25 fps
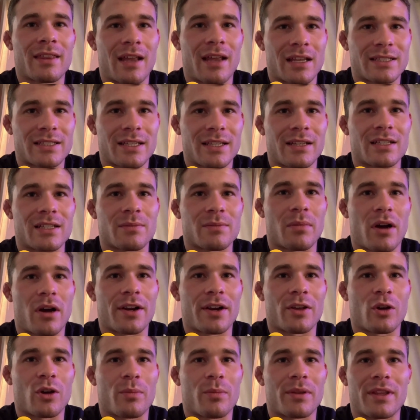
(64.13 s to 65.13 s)
and then I seen his
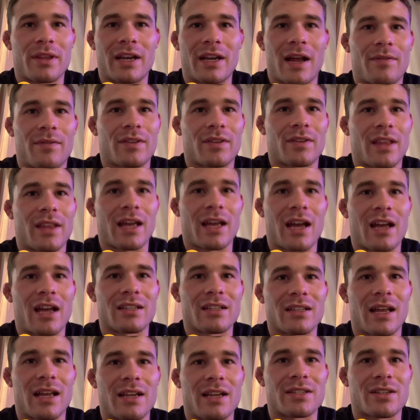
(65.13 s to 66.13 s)
body open. Then after
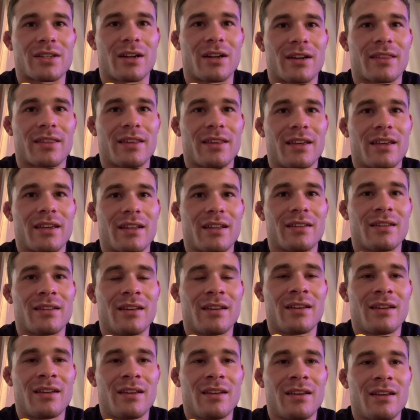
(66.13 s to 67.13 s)
that, I, I started thinking,
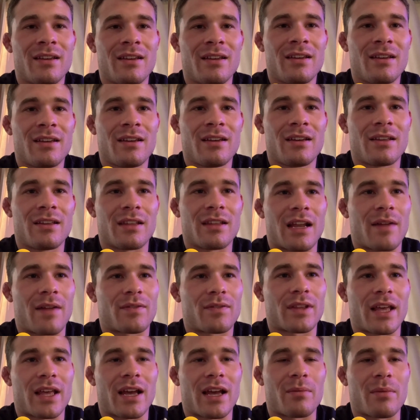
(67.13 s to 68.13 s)
and then
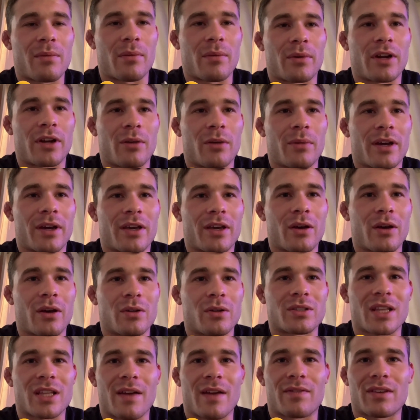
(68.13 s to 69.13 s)
after that, I remember hearing my
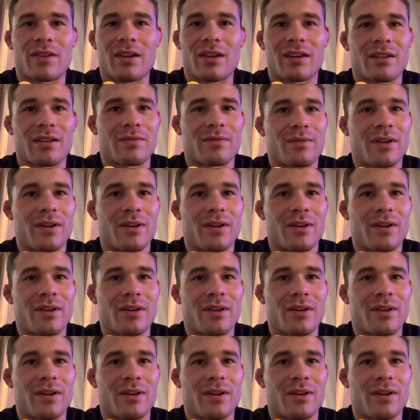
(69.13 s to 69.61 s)
coach left hook and